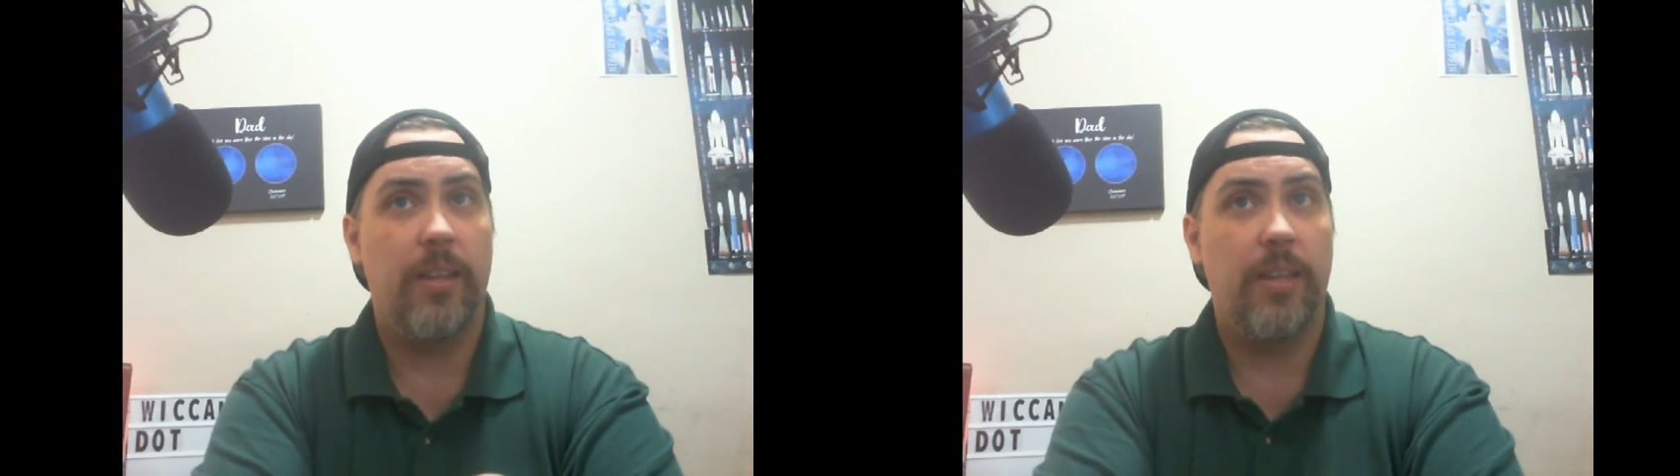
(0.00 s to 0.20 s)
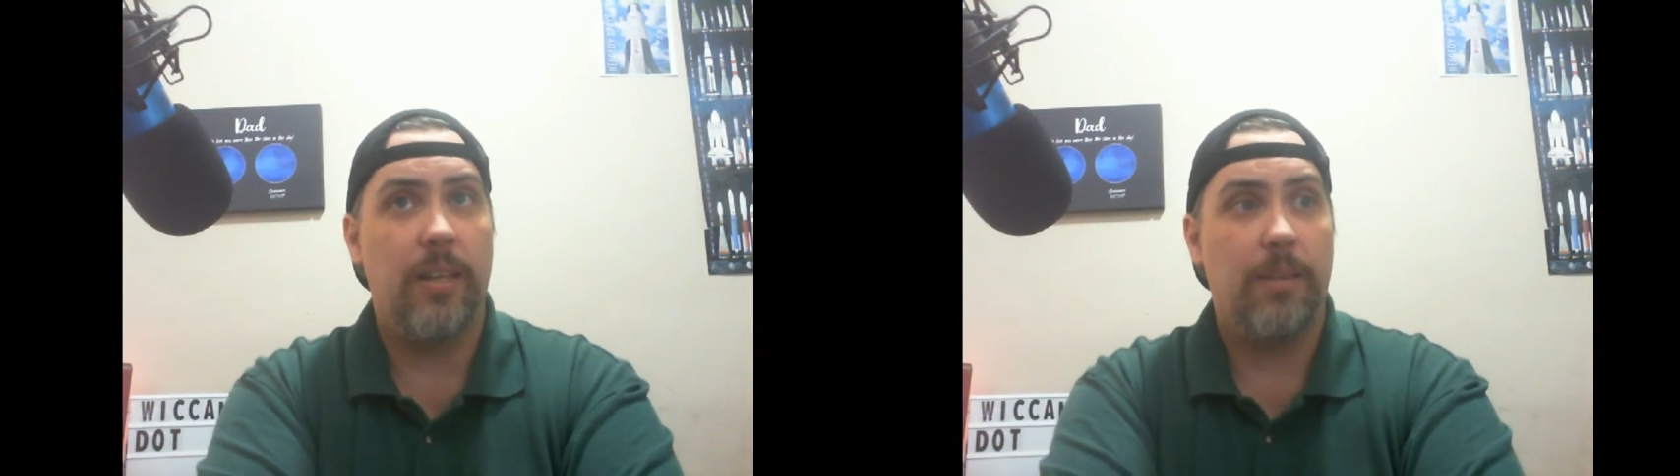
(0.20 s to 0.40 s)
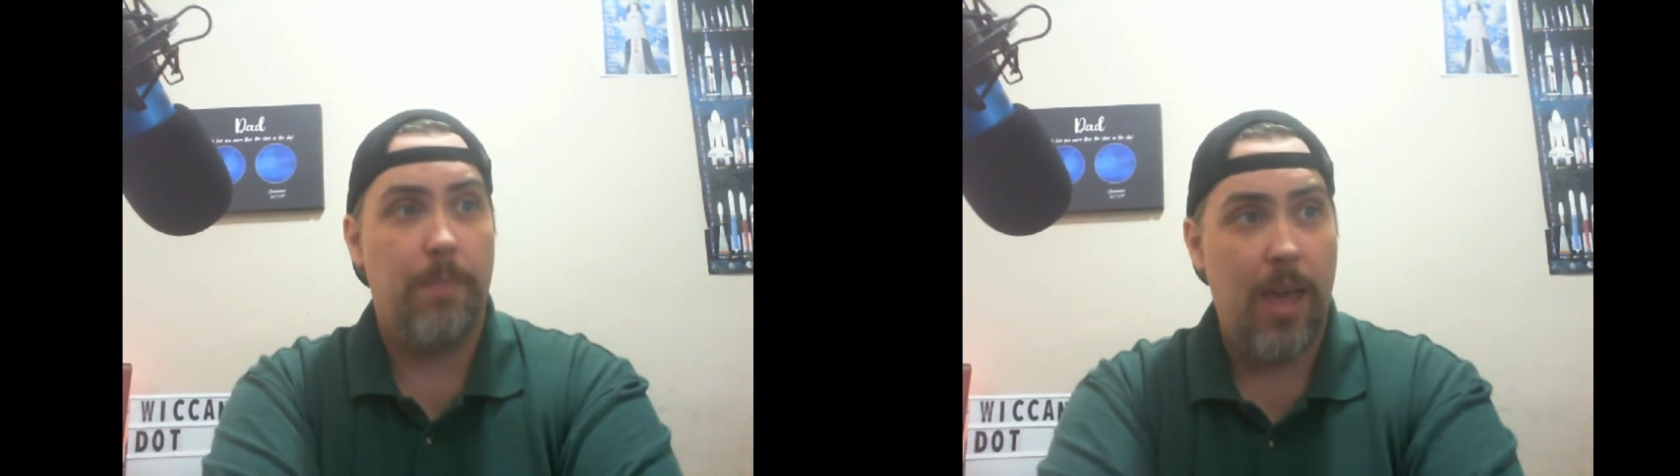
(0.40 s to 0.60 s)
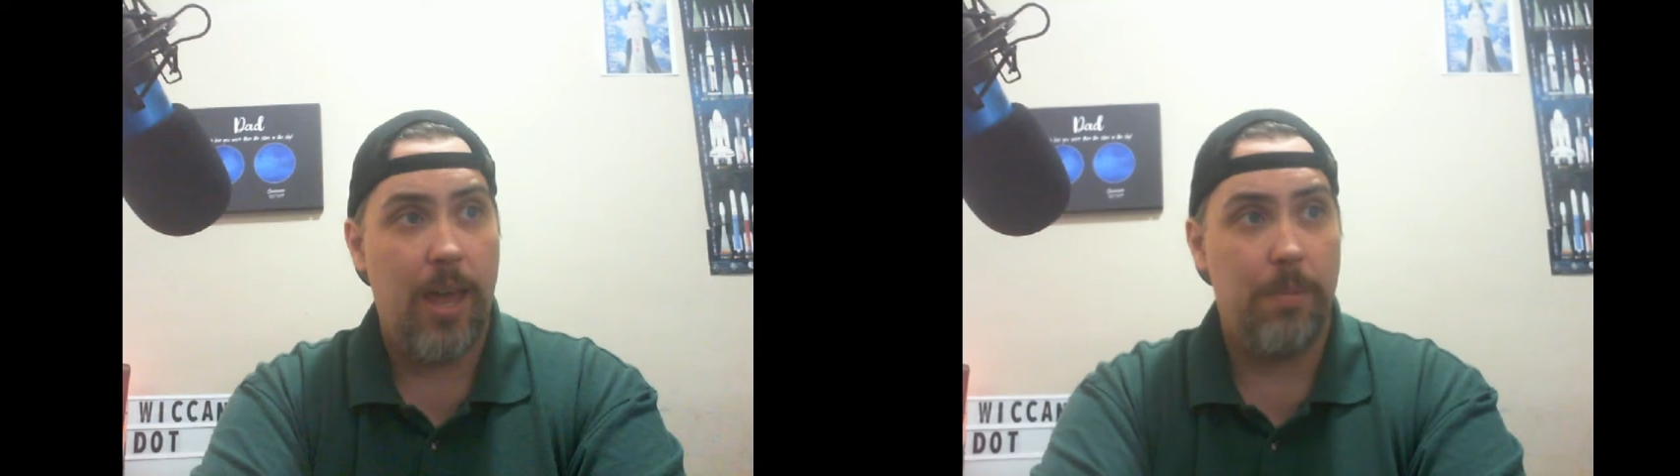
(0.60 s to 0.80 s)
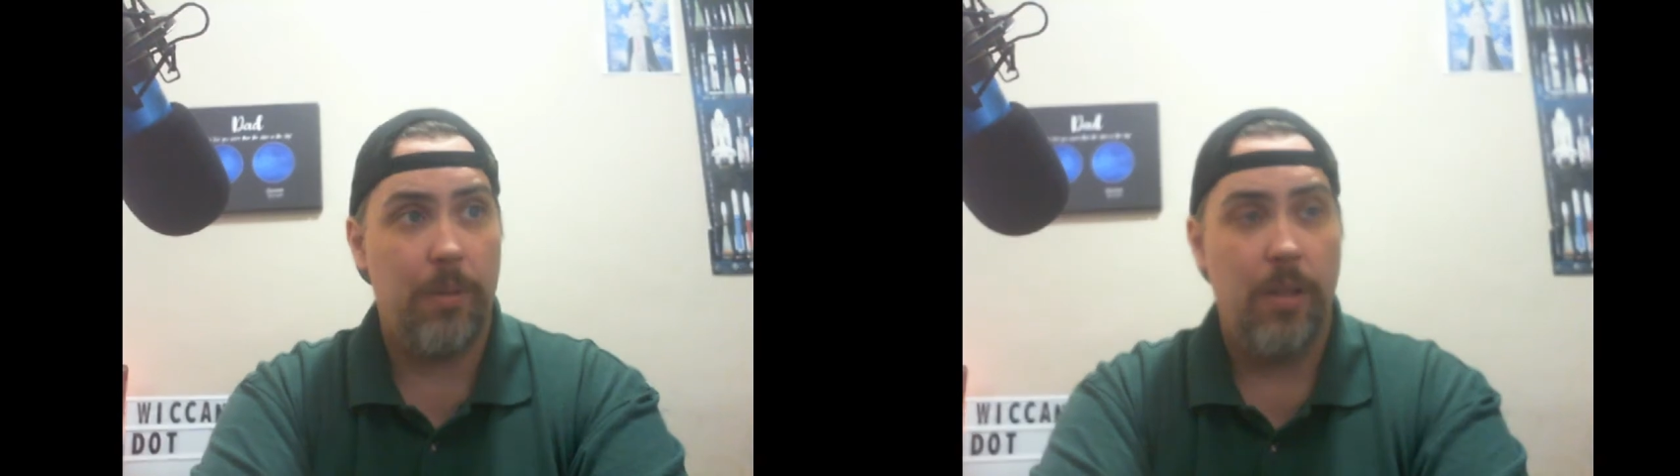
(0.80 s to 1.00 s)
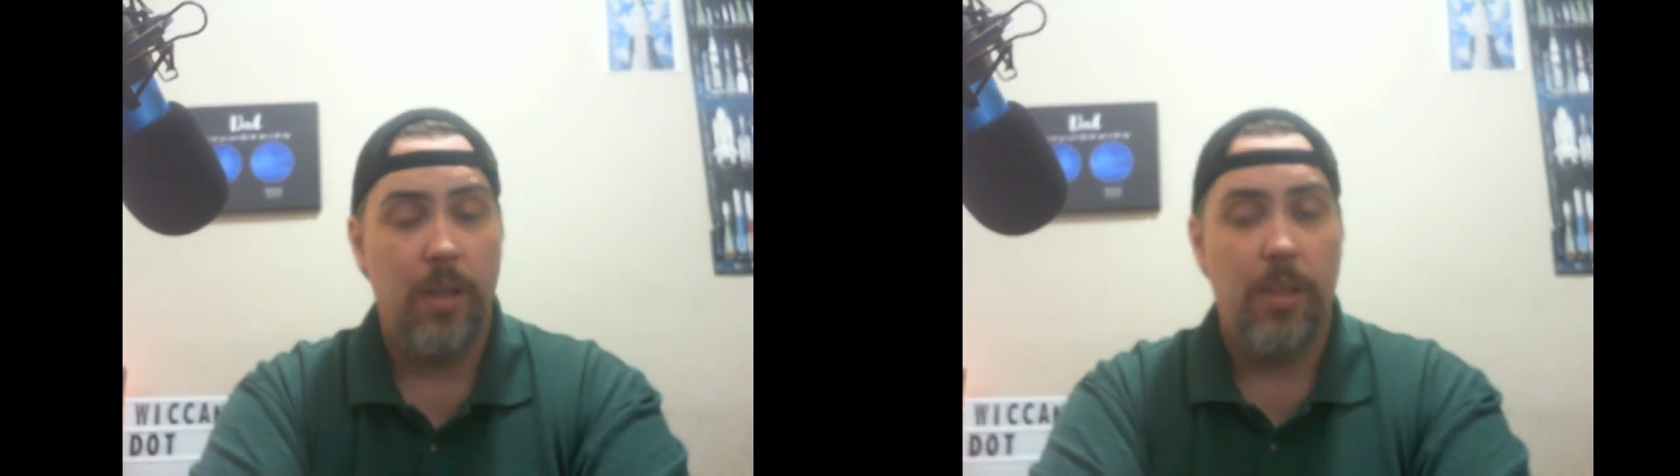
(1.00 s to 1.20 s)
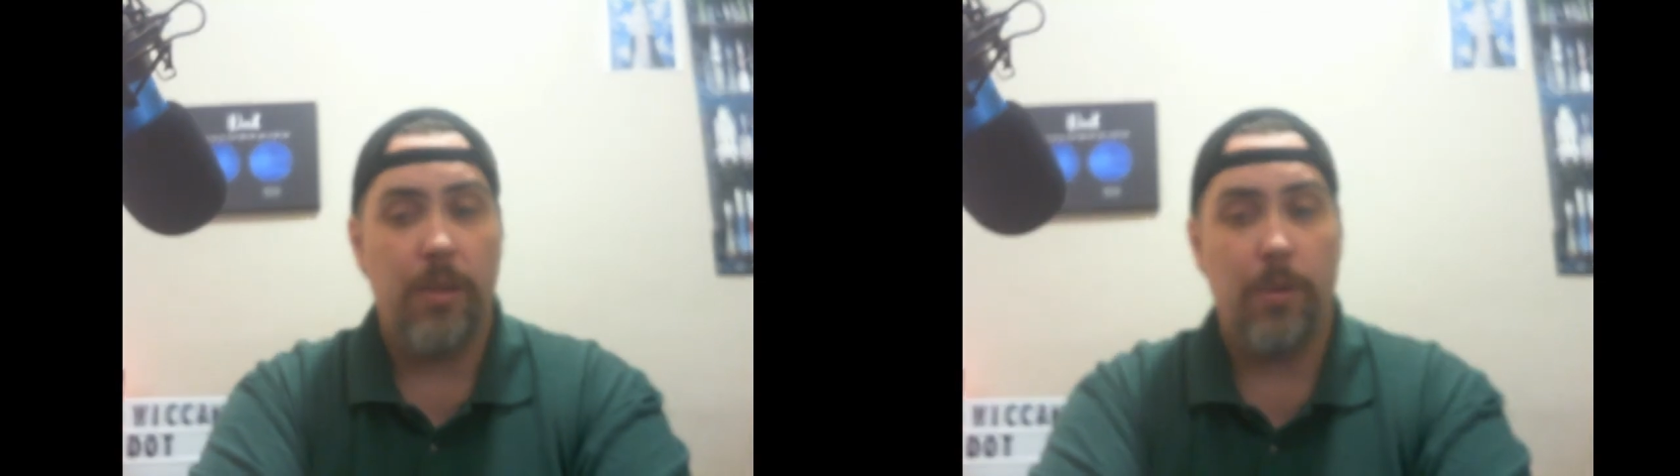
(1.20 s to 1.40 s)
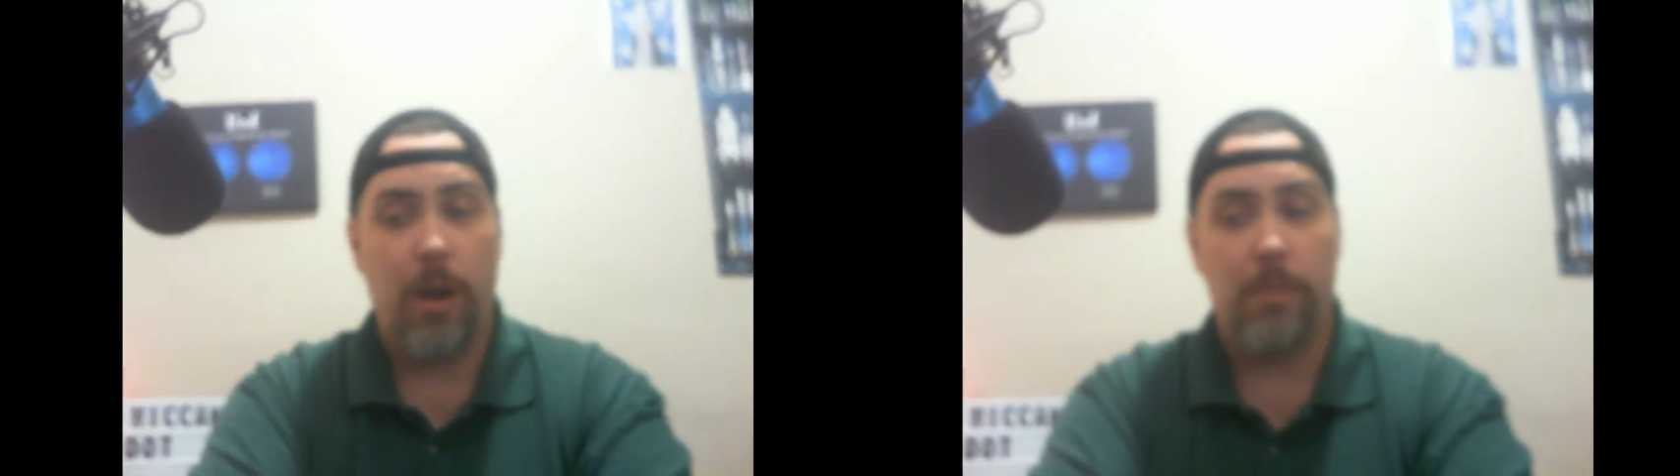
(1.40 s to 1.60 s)
incompatible.
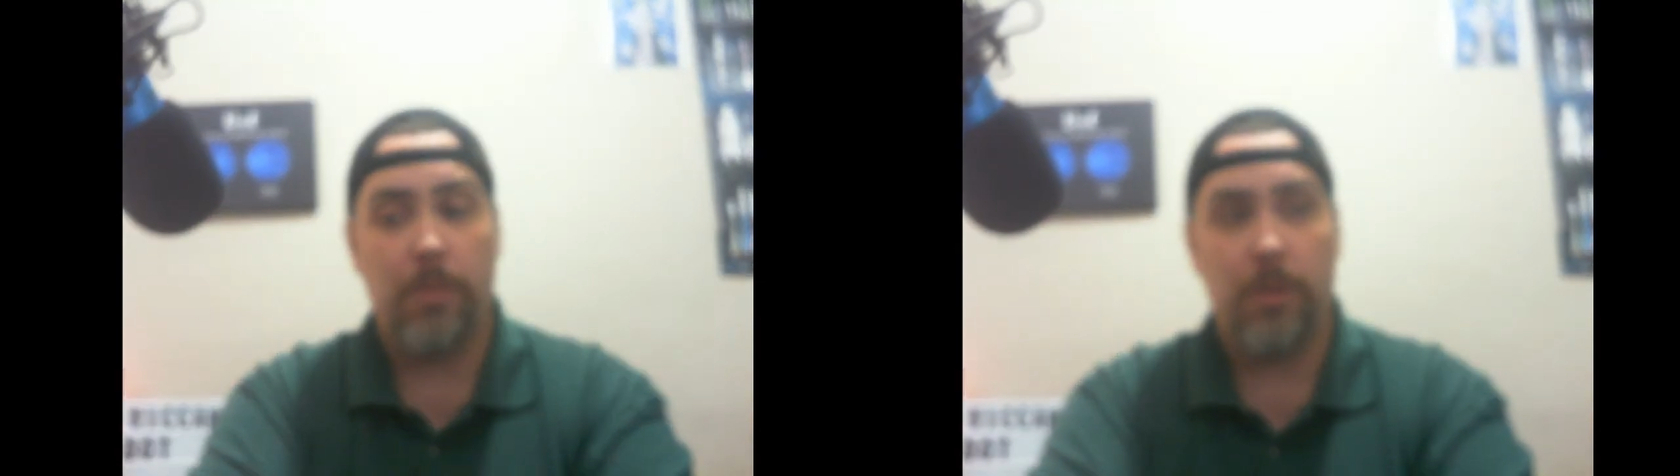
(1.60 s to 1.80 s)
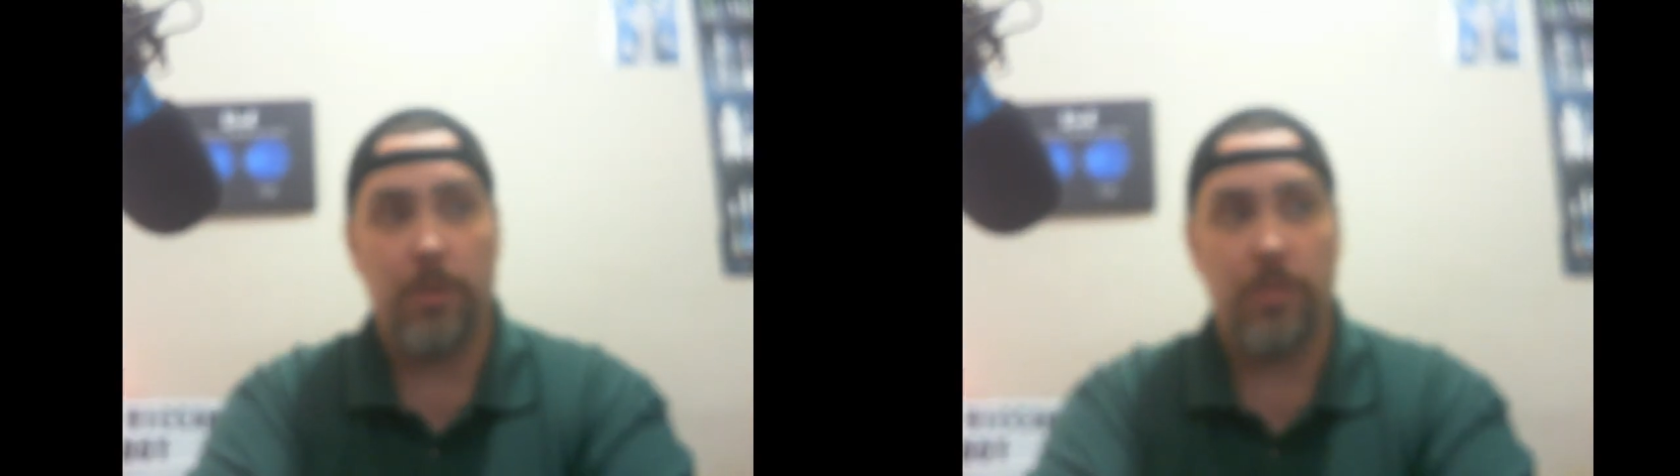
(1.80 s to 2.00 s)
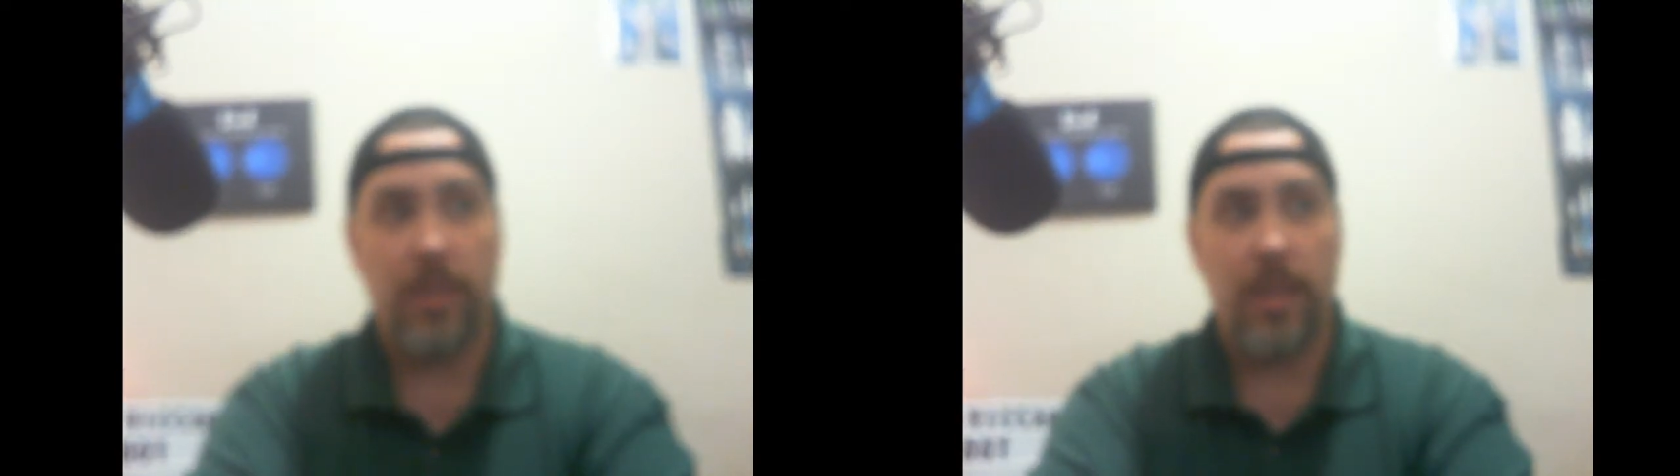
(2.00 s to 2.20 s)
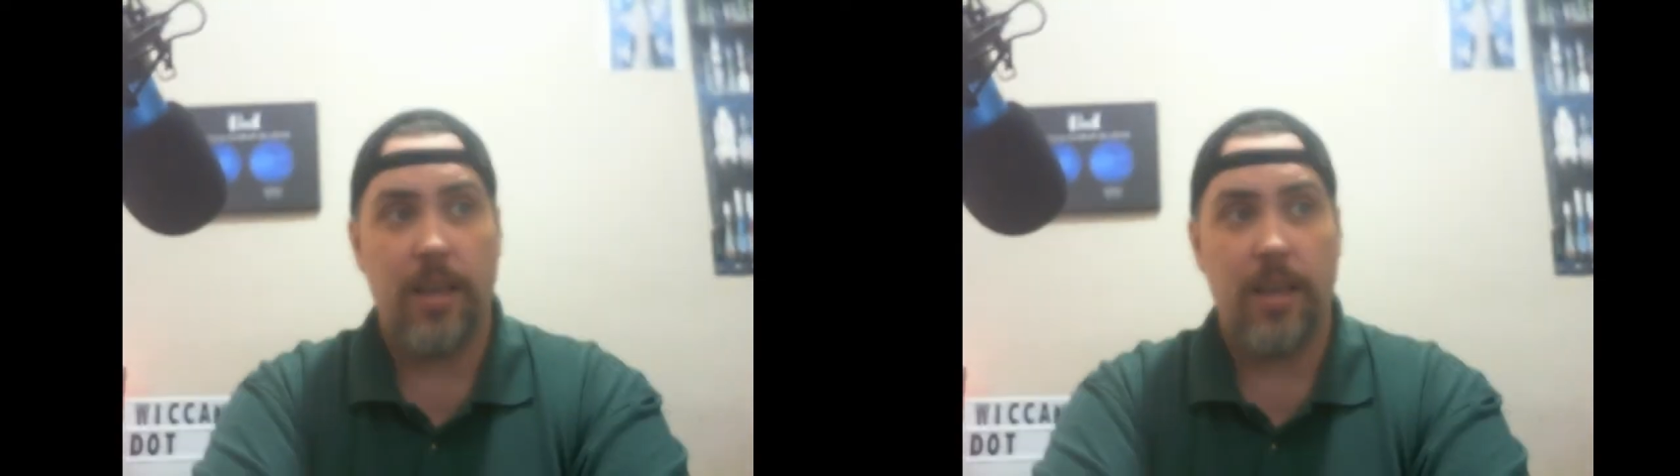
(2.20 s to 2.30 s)
There are protocols like